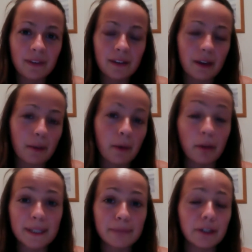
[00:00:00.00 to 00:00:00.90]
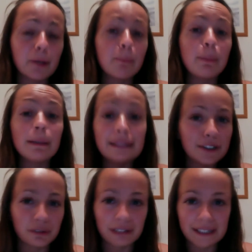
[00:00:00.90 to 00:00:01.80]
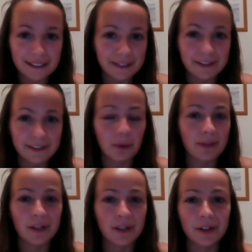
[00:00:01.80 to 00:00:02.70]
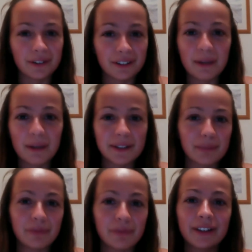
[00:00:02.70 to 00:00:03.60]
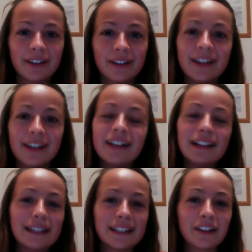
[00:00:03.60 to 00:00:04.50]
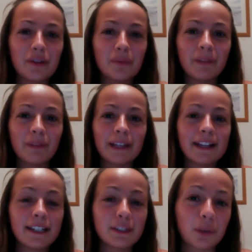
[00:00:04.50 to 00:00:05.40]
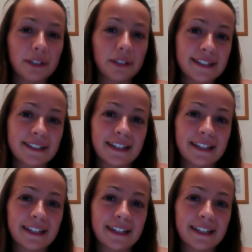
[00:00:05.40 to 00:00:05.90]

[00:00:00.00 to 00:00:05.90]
about something completely not related to the webinar, about something like I did one yesterday.